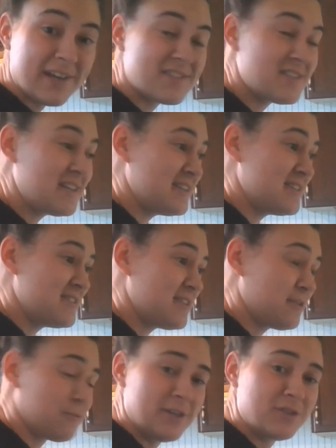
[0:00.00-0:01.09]
dress. It
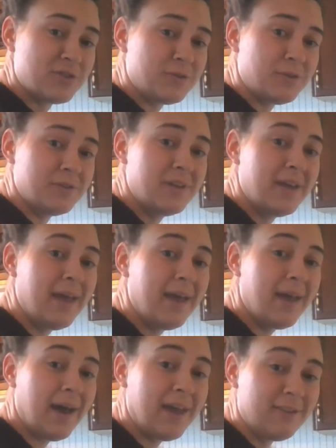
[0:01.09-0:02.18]
is an original.
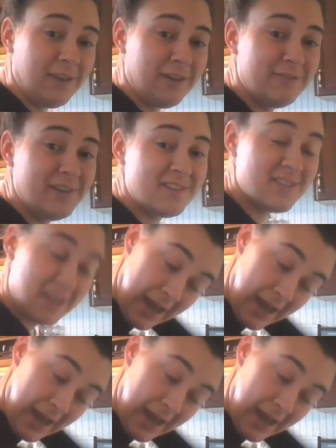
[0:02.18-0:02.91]
I love it.